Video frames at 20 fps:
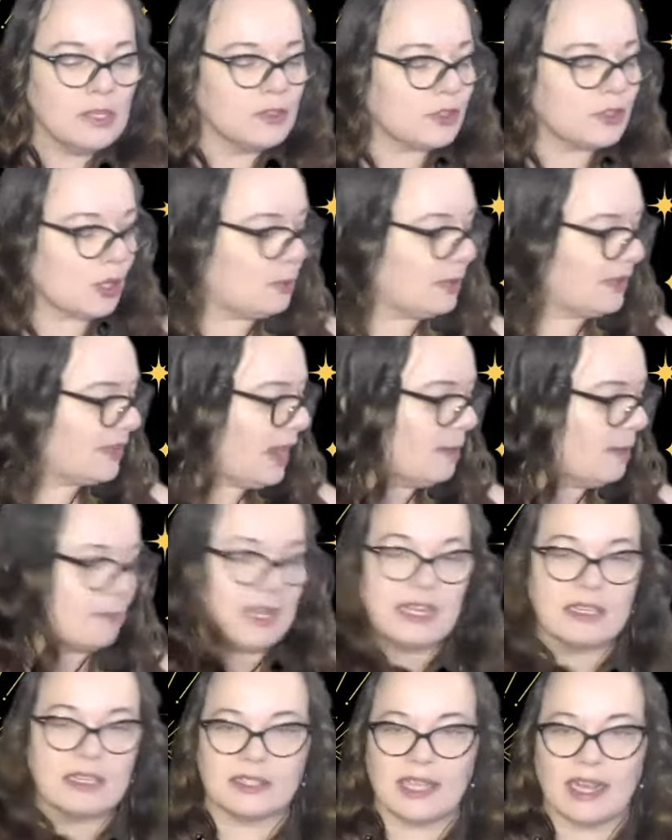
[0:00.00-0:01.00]
So with that
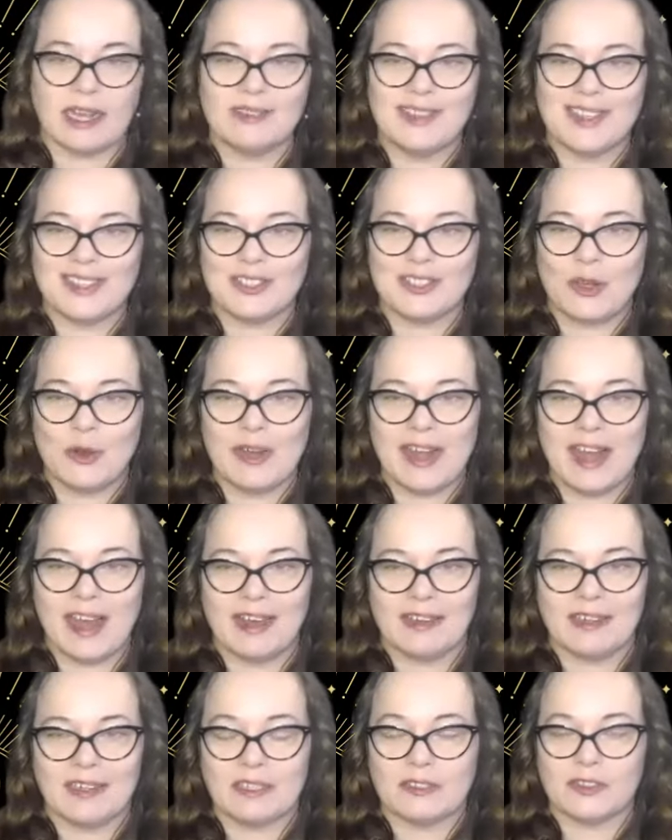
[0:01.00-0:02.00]
being said, let's go
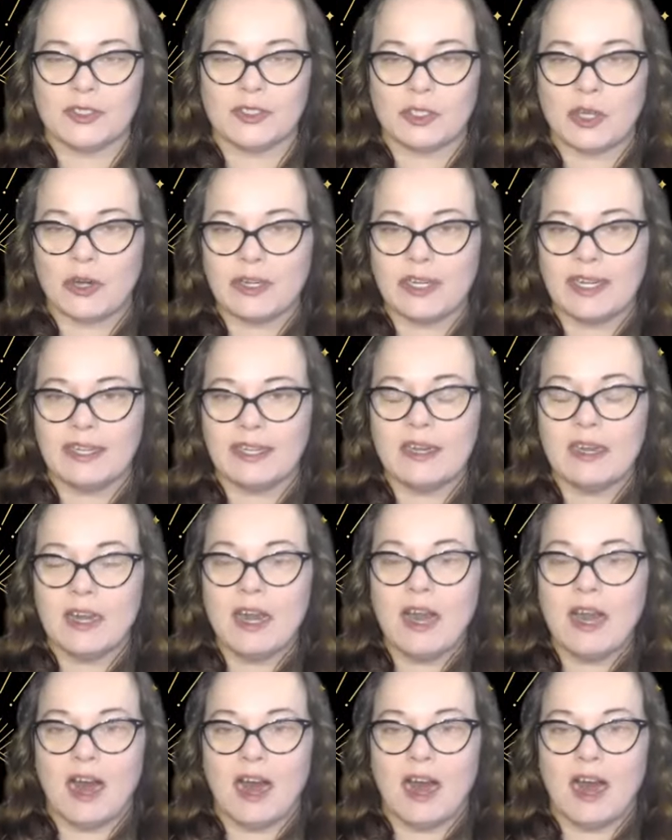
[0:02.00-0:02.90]
ahead and get started.